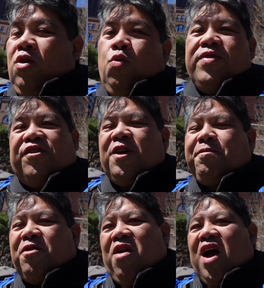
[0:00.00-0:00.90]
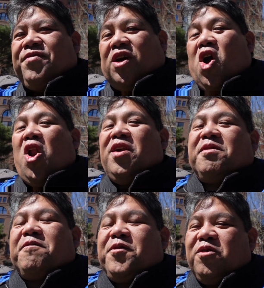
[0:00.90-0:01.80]
When the ships arrived, the colonists
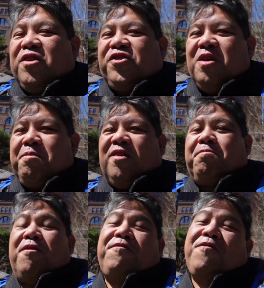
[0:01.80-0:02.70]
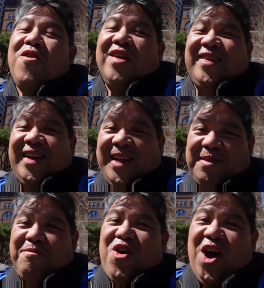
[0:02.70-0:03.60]
refused the shipments, preferring to leave
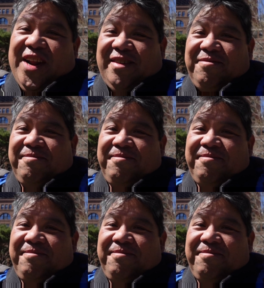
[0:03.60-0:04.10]
them rotting.